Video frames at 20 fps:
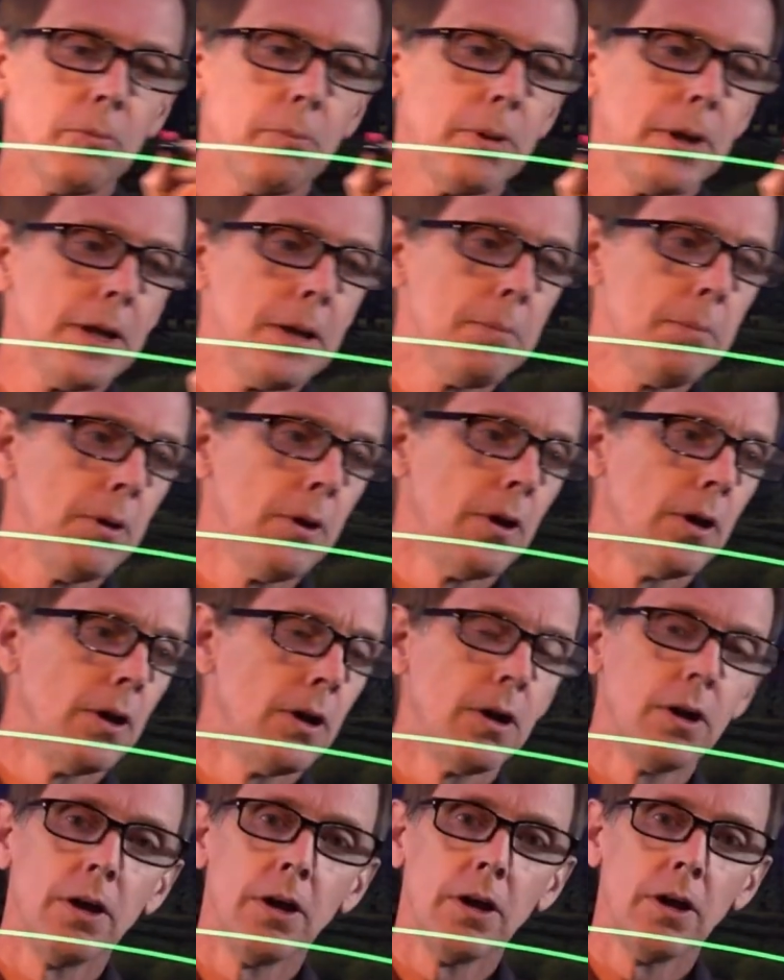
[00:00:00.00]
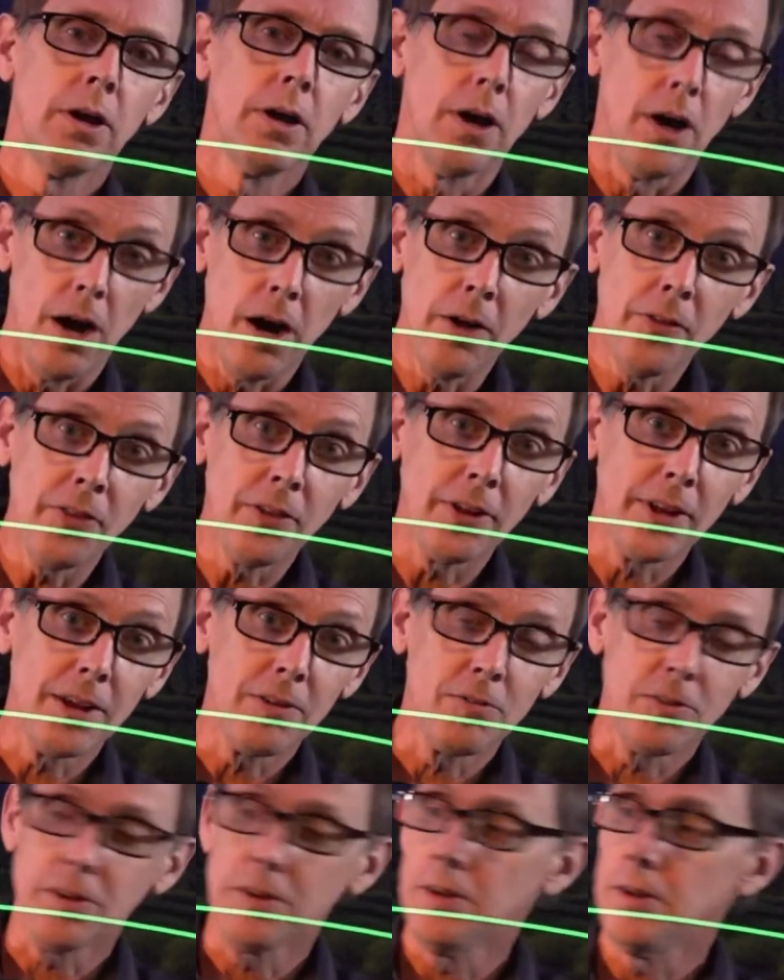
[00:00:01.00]
beam on the
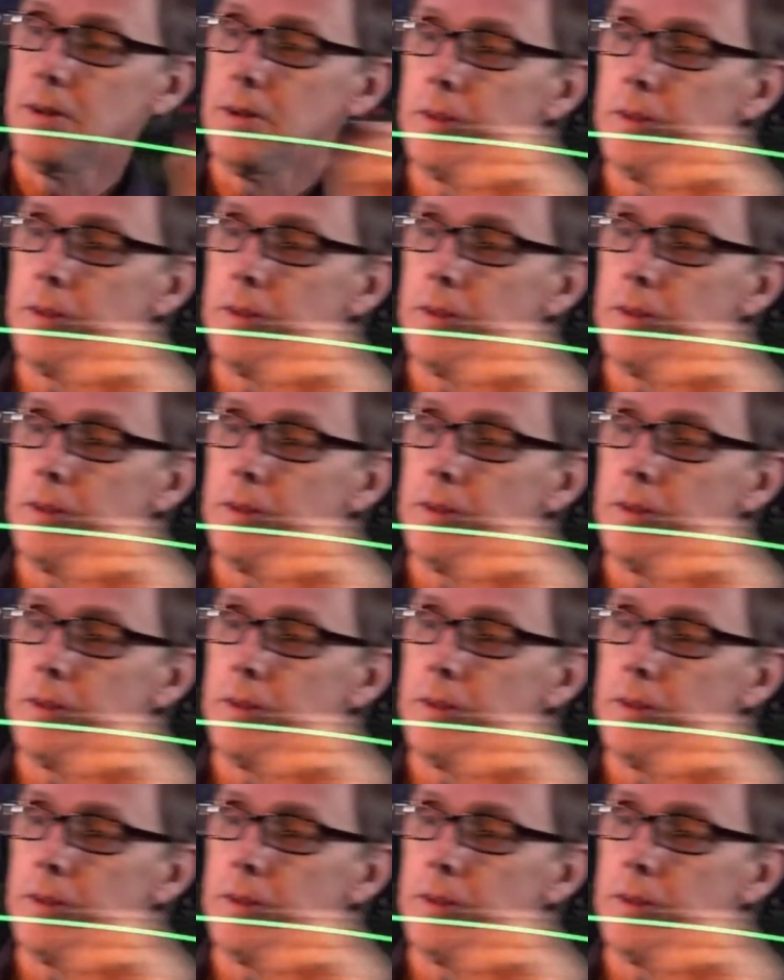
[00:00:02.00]
level.